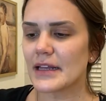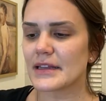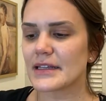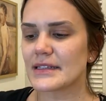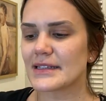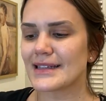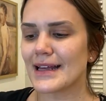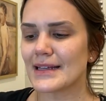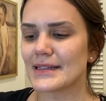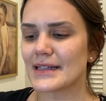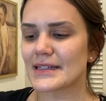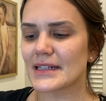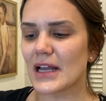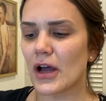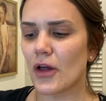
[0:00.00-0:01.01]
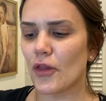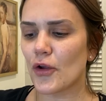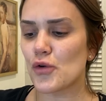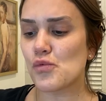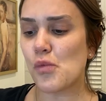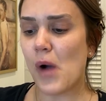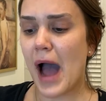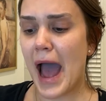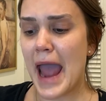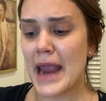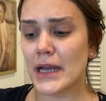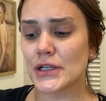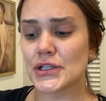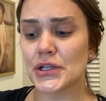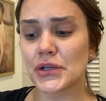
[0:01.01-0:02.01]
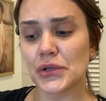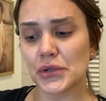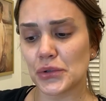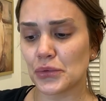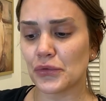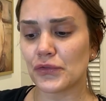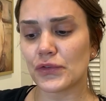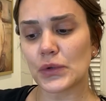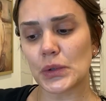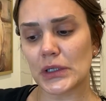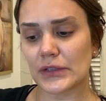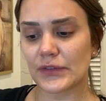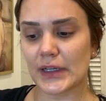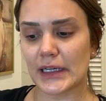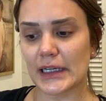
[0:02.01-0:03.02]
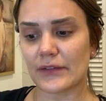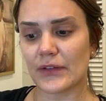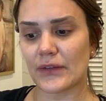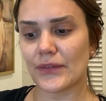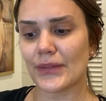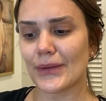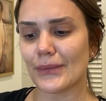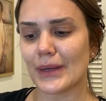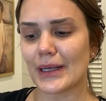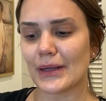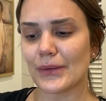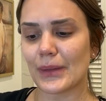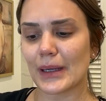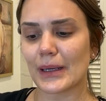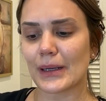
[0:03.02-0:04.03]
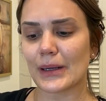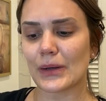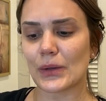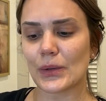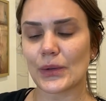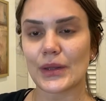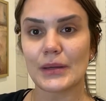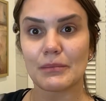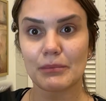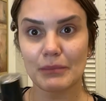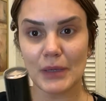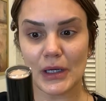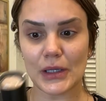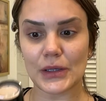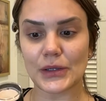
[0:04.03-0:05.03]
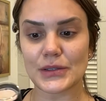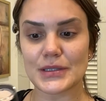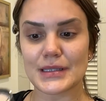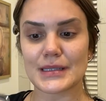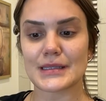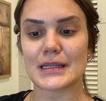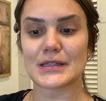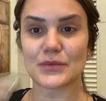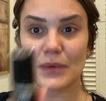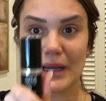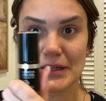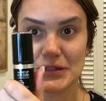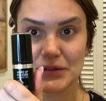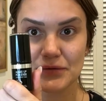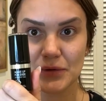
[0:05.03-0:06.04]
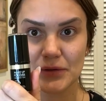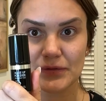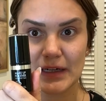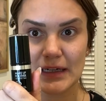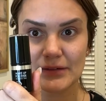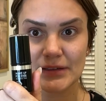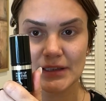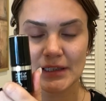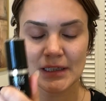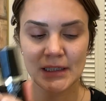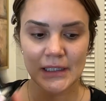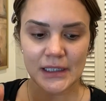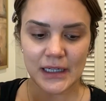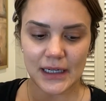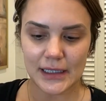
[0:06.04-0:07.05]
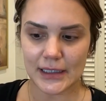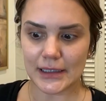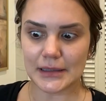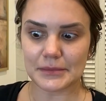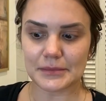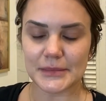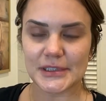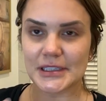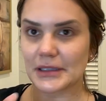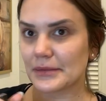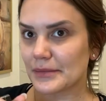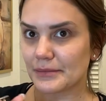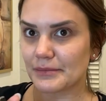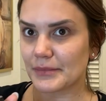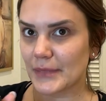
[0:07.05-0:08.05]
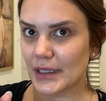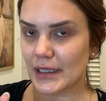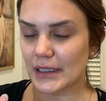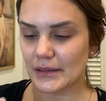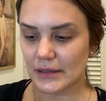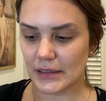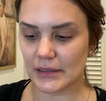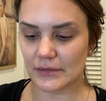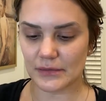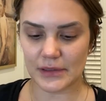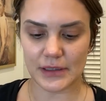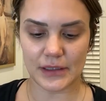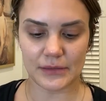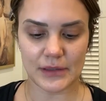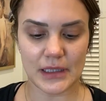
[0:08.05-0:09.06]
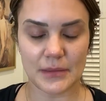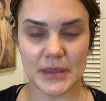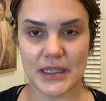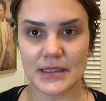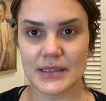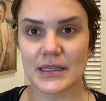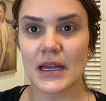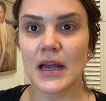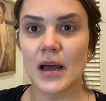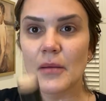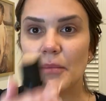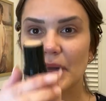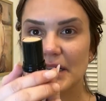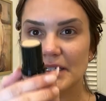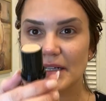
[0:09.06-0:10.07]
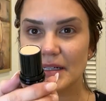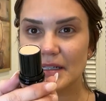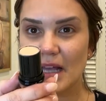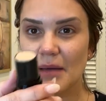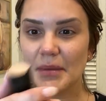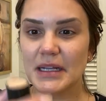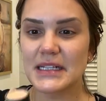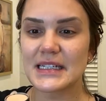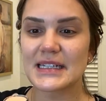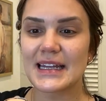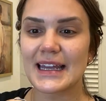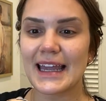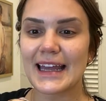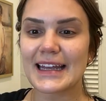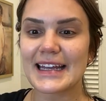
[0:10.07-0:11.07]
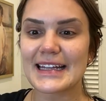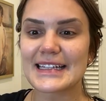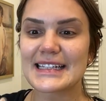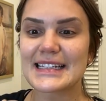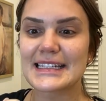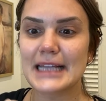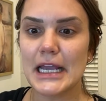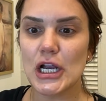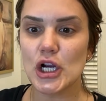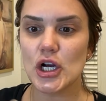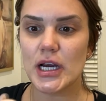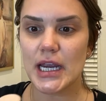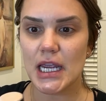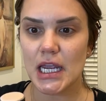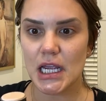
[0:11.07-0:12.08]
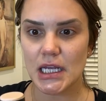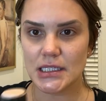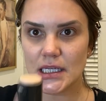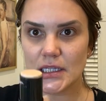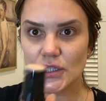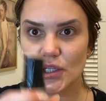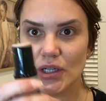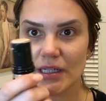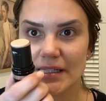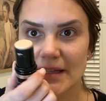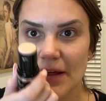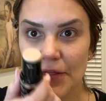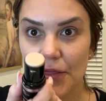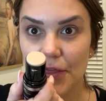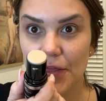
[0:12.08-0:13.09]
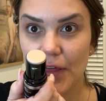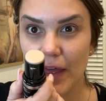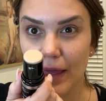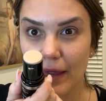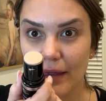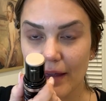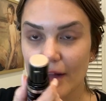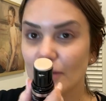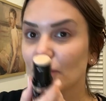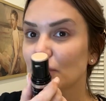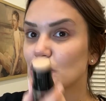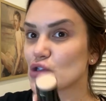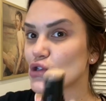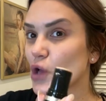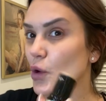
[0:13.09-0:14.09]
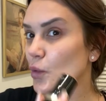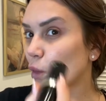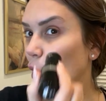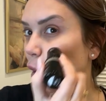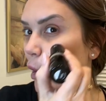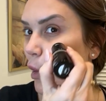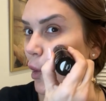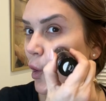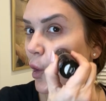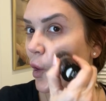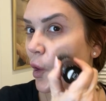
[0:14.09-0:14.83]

This says it's color Y245, even though I know they call them colors, this says Y245. So yeah, I don't really know what that means, but it does come in a stick, and it is scary because it looks thick. It looks so thick.